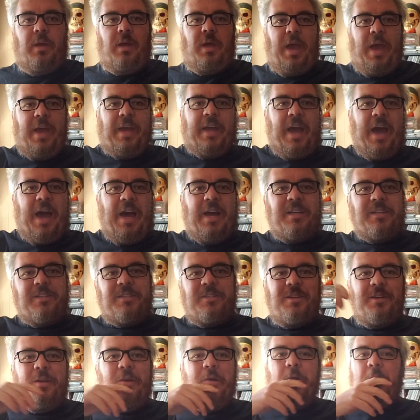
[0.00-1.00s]
Hey
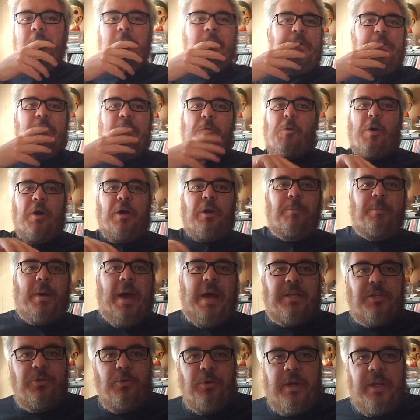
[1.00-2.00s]
guys, welcome
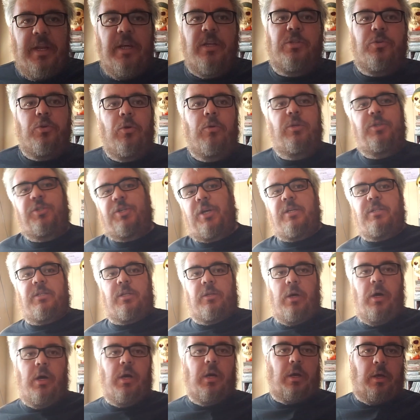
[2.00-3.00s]
back to Get Into It with
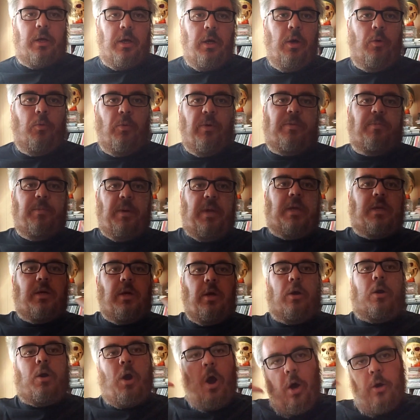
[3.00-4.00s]
Jason Hook, with me,
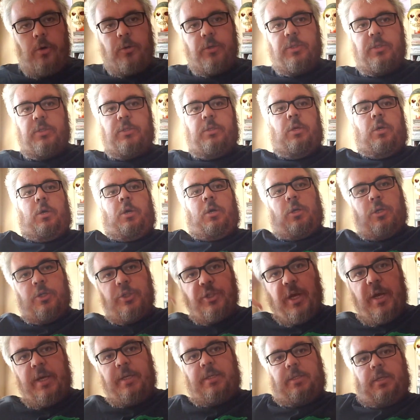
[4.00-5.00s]
your host,
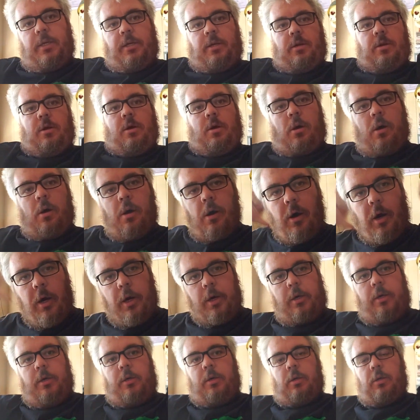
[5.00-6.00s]
Jason
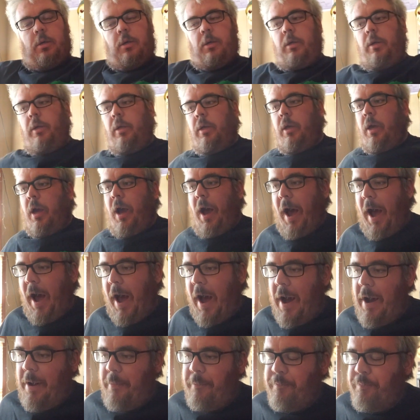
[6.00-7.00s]
Hook.
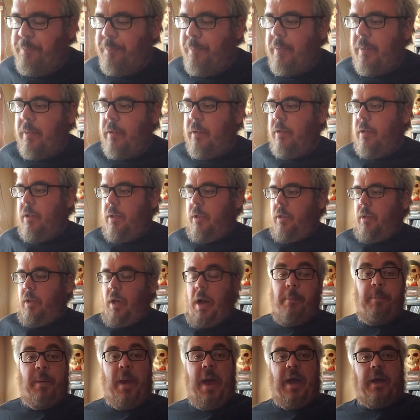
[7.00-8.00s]
I'm
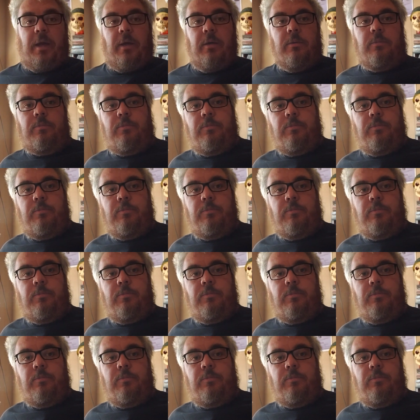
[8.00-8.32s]
back.